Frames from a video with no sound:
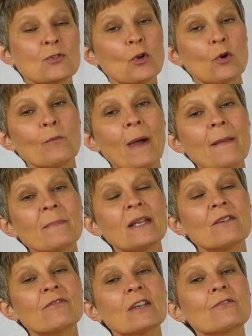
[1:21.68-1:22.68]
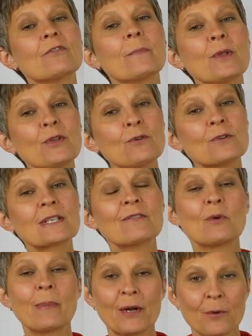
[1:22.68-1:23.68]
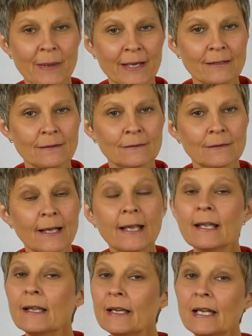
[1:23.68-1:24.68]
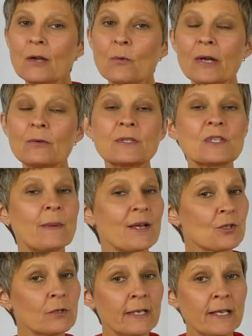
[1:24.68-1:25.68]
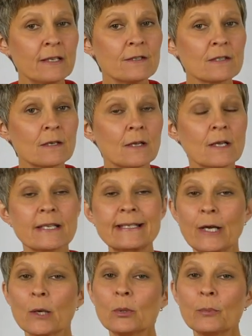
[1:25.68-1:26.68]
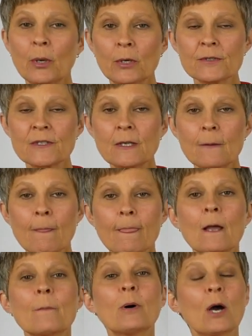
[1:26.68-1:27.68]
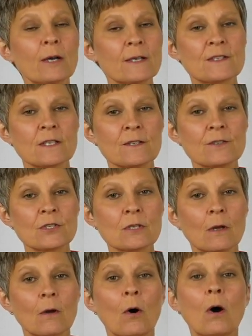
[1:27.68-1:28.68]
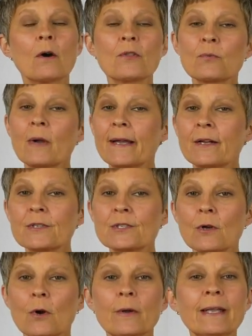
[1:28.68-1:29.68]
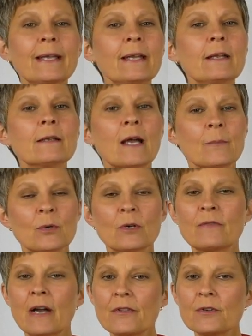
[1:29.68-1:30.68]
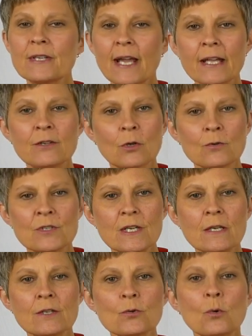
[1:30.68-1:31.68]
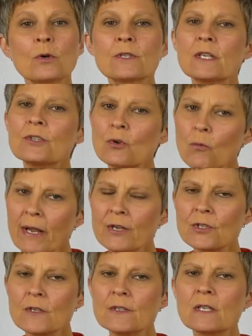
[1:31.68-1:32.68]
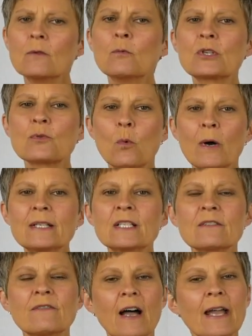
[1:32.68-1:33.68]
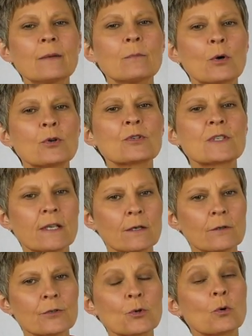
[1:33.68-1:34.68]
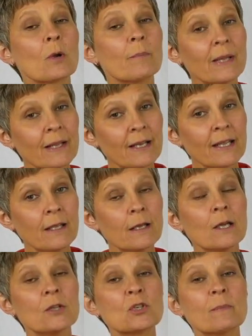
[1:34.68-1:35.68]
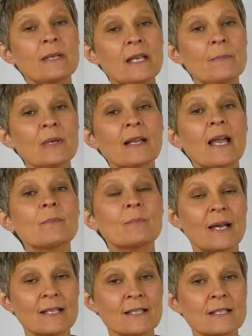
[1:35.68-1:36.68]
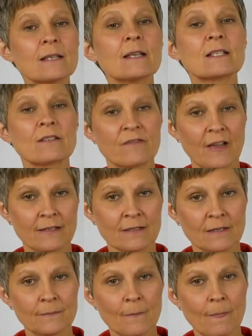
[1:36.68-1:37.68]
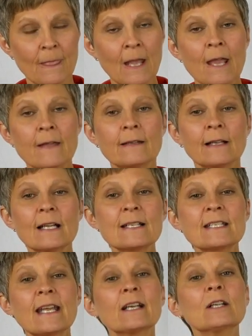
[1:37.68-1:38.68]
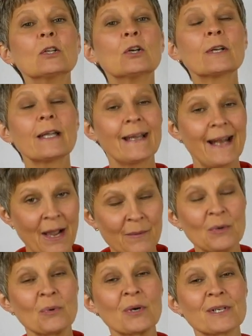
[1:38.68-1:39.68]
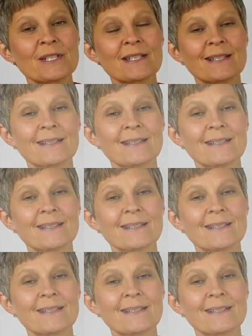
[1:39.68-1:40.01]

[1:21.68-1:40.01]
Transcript: So who might benefit from the use of a better button? Anyone with special needs, cerebral palsy, Parkinson's, arthritis, or any number of other diagnoses or situations in which one's fine motor skills or ability to manipulate buttons is affected. Now let's take a look at how it works.